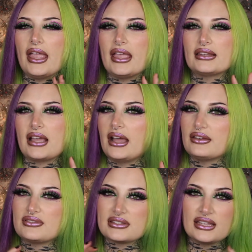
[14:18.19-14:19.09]
and kind
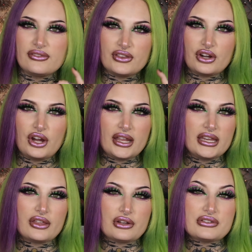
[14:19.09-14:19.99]
of see if there are
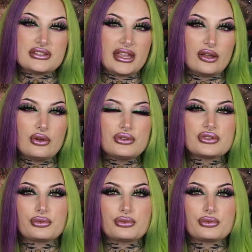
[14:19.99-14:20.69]
any other sales.